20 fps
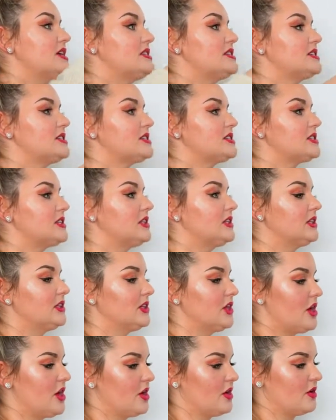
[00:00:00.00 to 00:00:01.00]

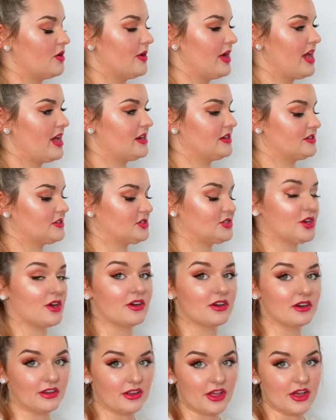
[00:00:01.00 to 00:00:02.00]
slow and
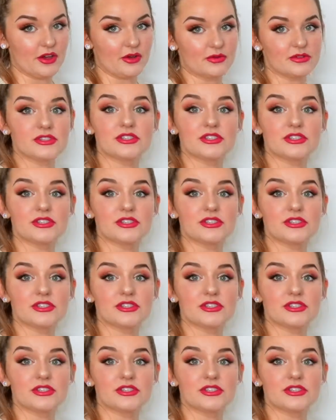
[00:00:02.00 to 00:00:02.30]
start low.